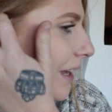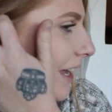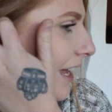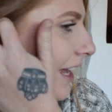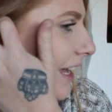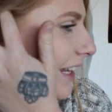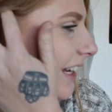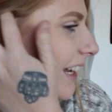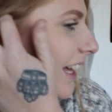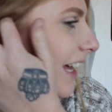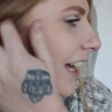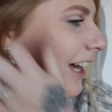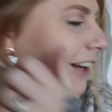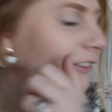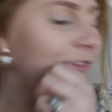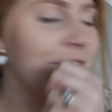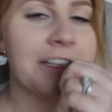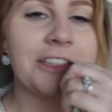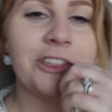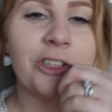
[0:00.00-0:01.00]
and uh,
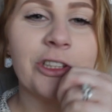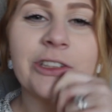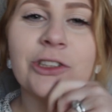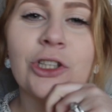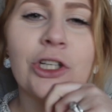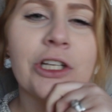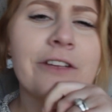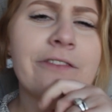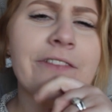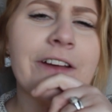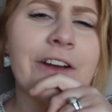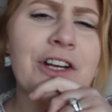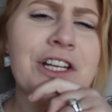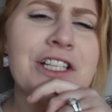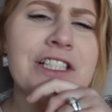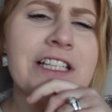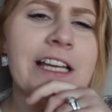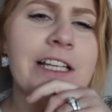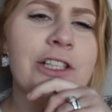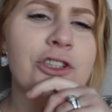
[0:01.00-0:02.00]
Frederick's got a
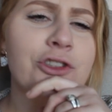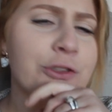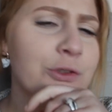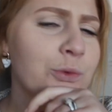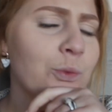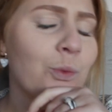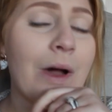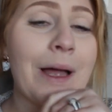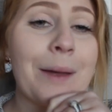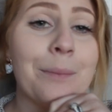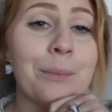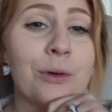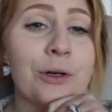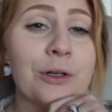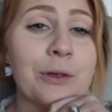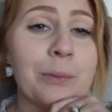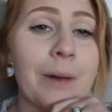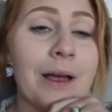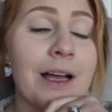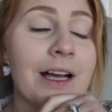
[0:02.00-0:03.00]
very dangerous
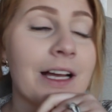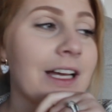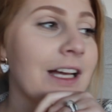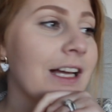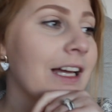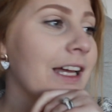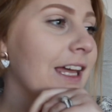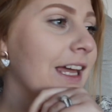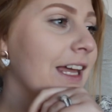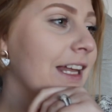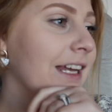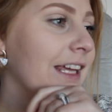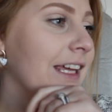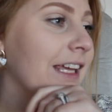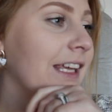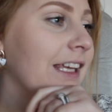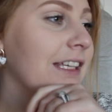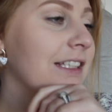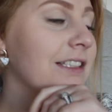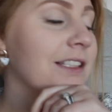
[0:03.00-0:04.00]
whiteboard marker, and
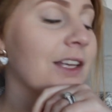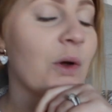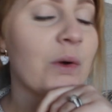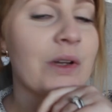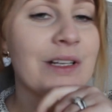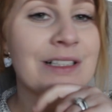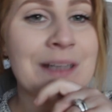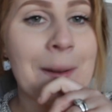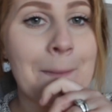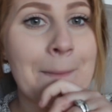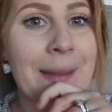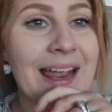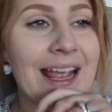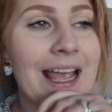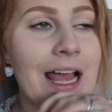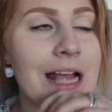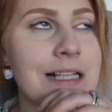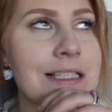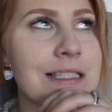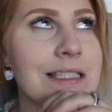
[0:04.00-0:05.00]
he is going to
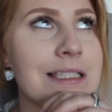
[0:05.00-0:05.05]
make